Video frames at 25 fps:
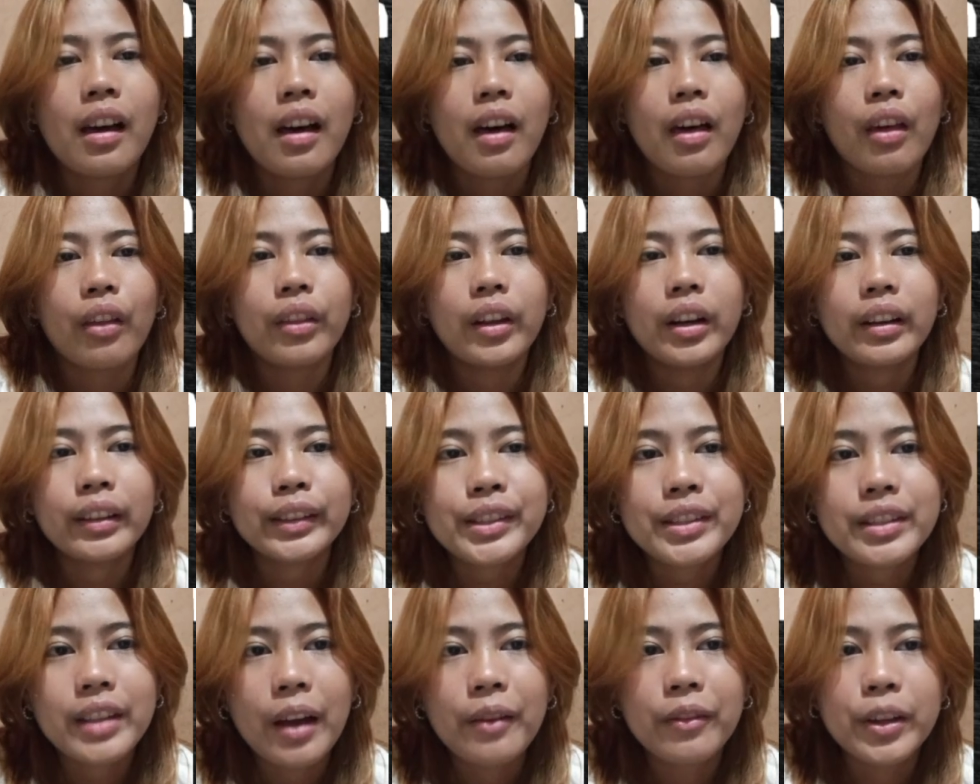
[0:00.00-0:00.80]
There are
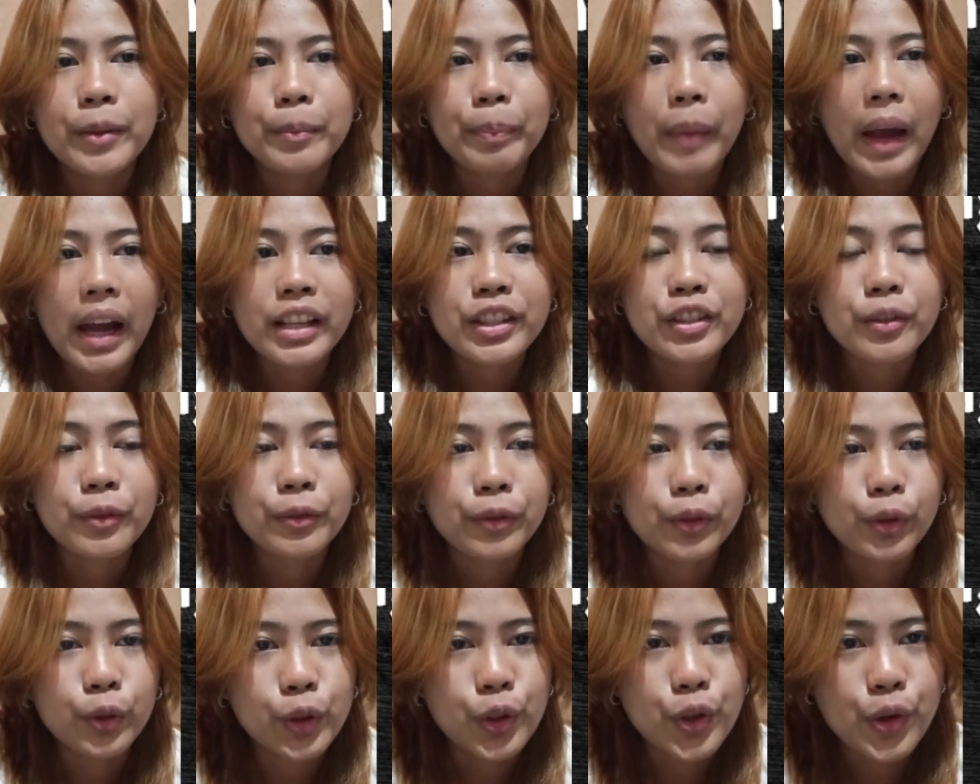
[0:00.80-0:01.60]
7 packs of
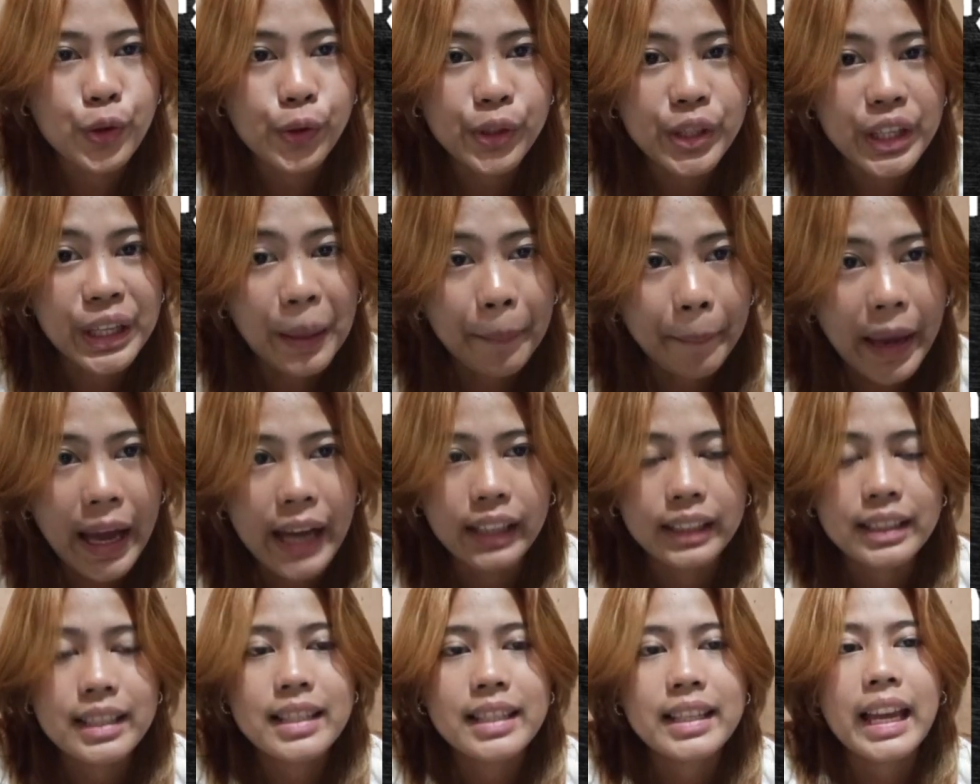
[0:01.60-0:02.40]
fruit juice in a
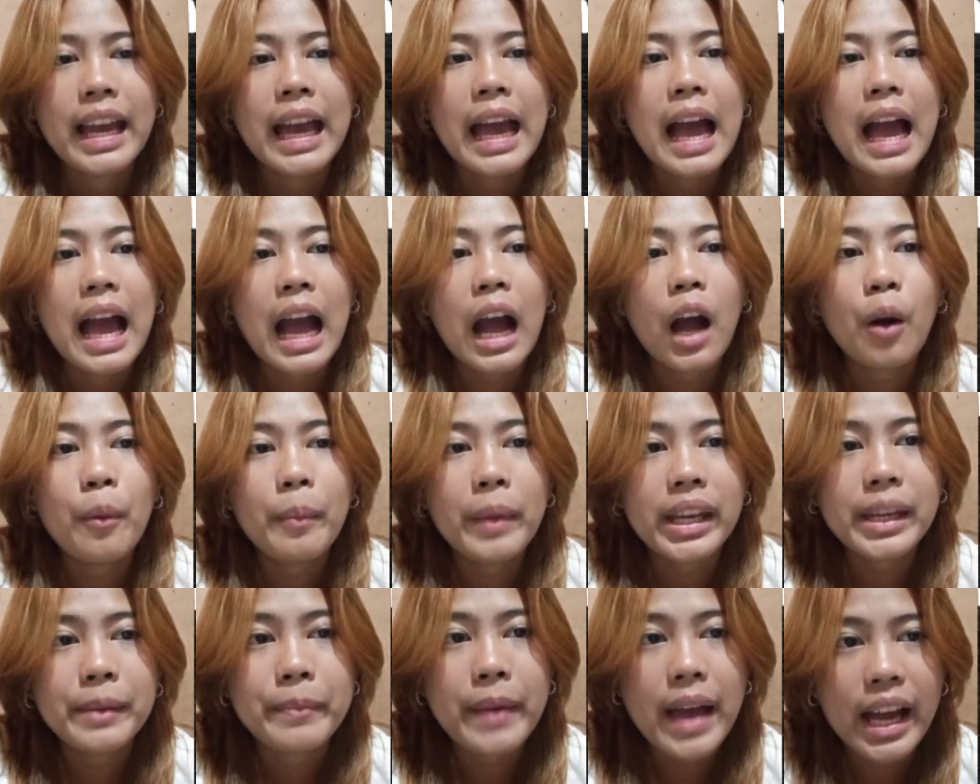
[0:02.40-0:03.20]
box. How
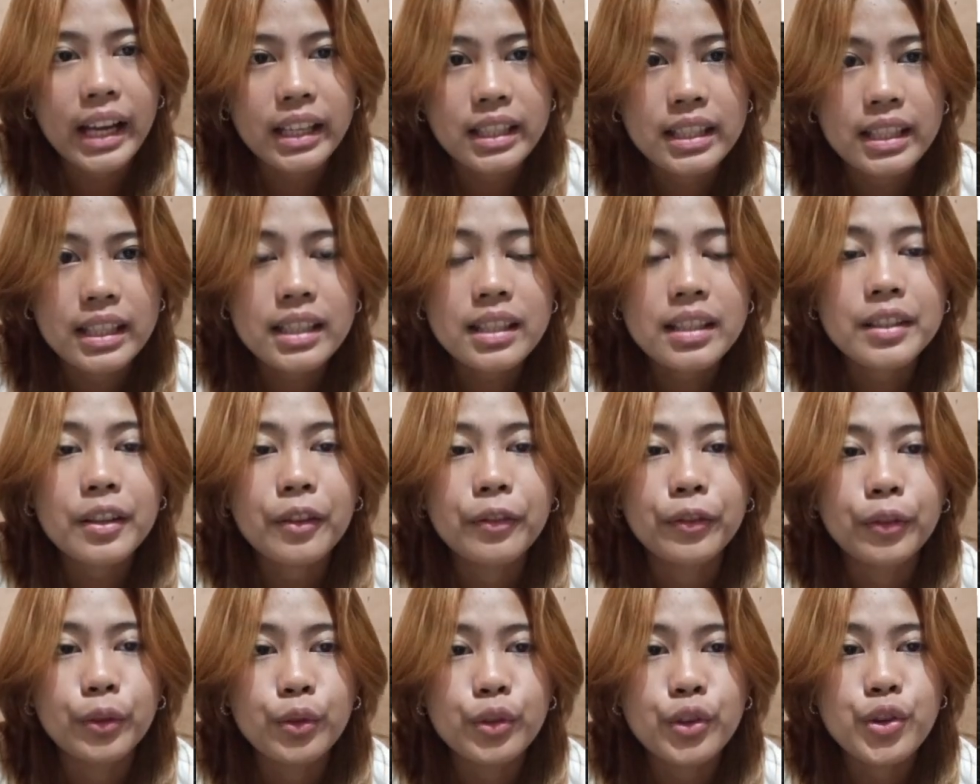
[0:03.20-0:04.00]
many boxes of
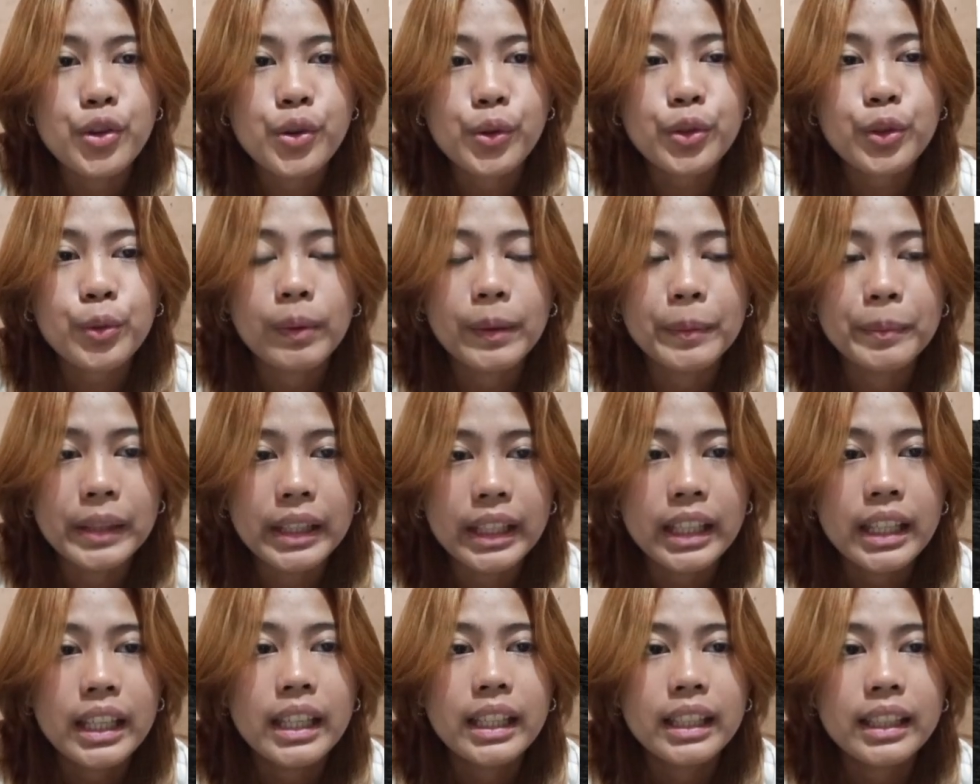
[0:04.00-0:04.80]
fruit juice will
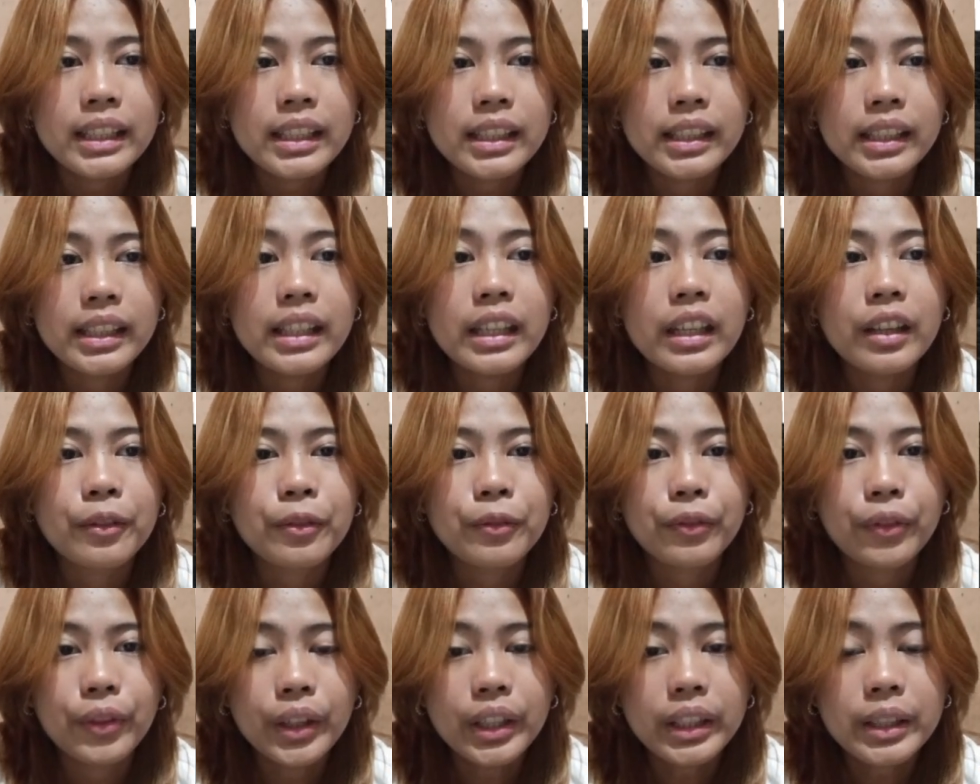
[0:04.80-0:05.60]
be needed if
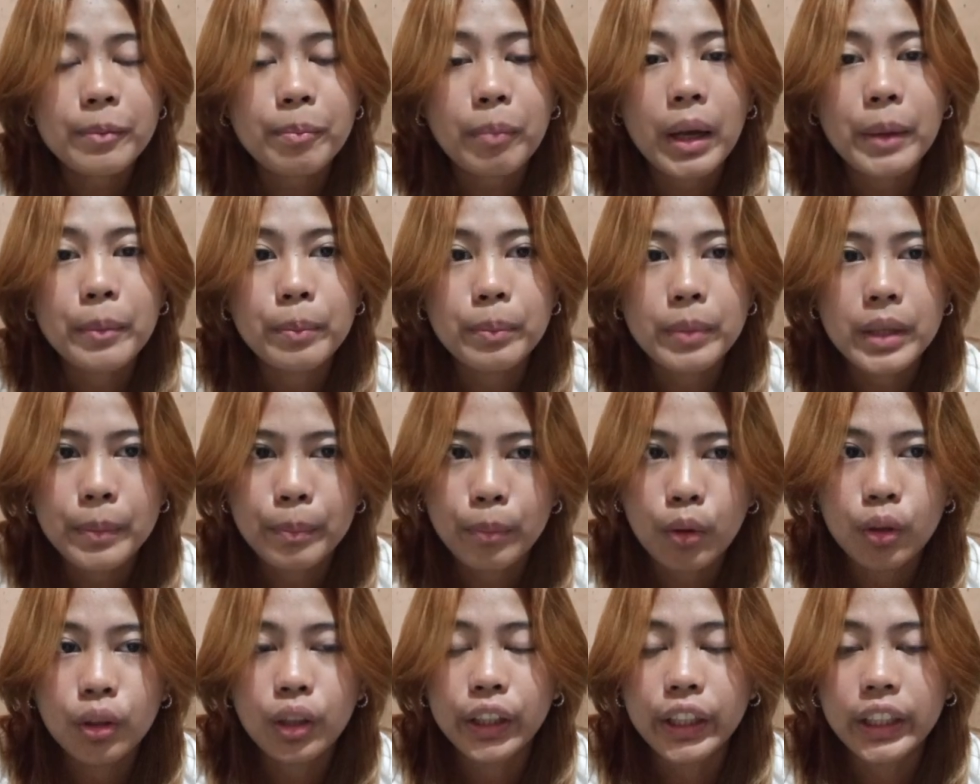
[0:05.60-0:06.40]
35
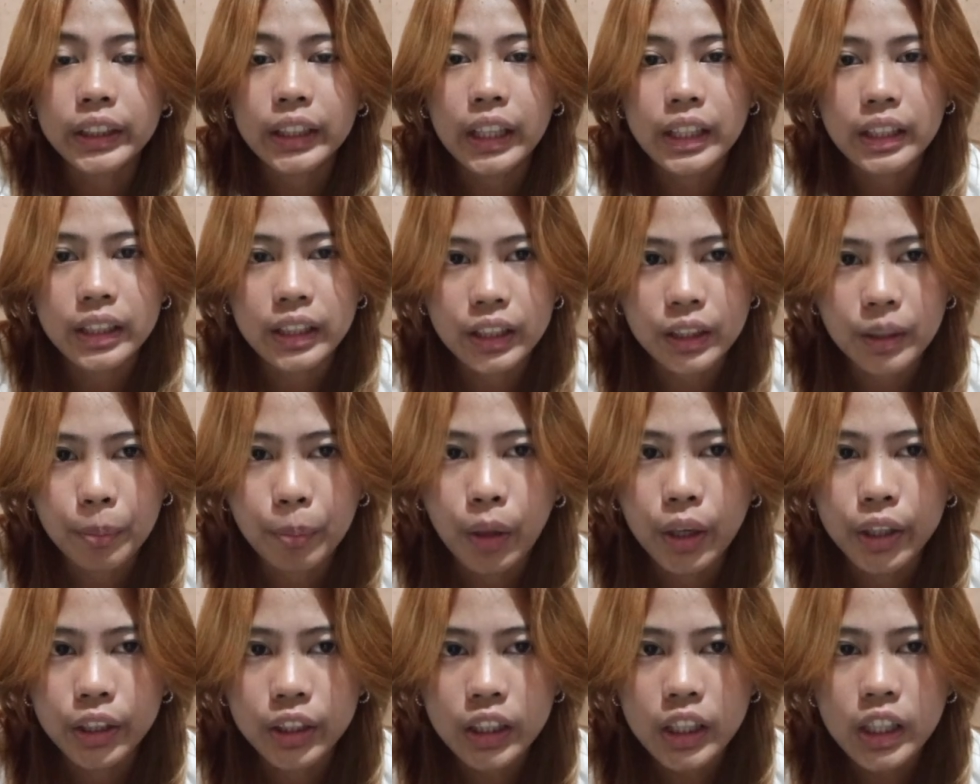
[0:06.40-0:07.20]
people are attending the
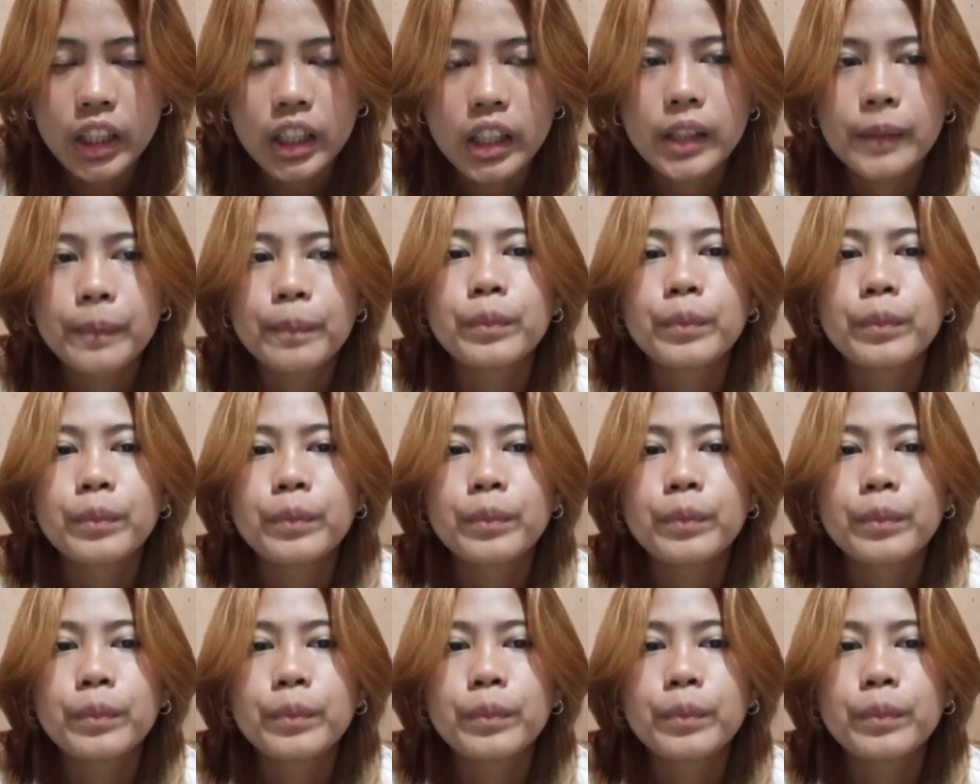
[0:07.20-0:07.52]
party,